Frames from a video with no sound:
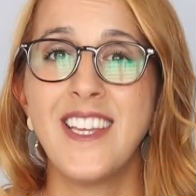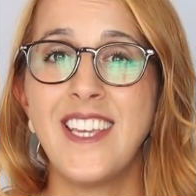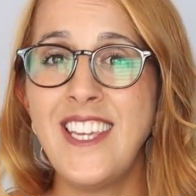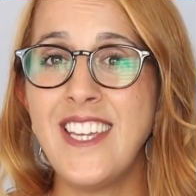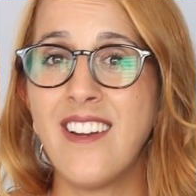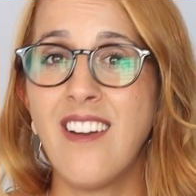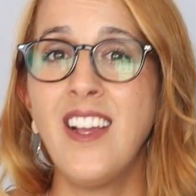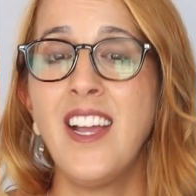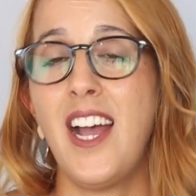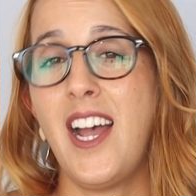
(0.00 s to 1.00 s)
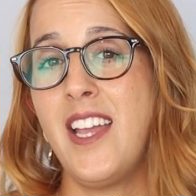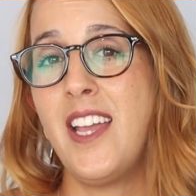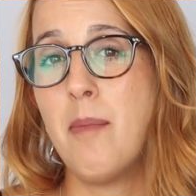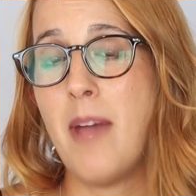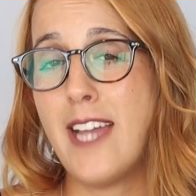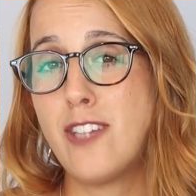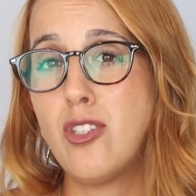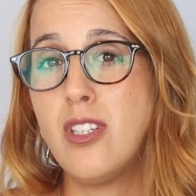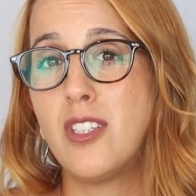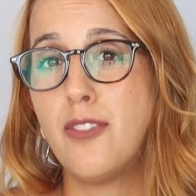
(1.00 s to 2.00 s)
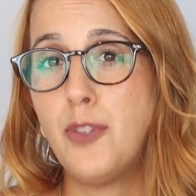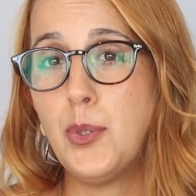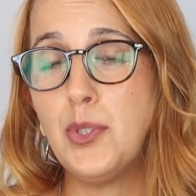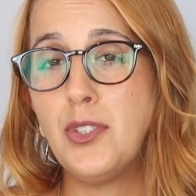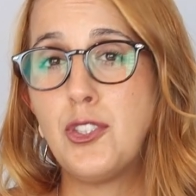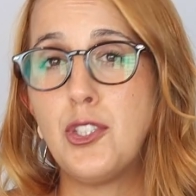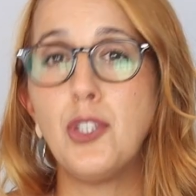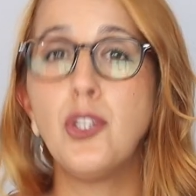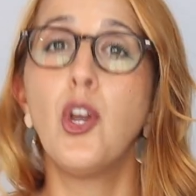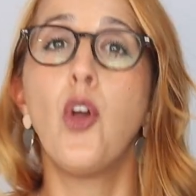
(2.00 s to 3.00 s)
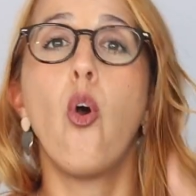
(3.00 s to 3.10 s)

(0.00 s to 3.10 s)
here I am actually referring to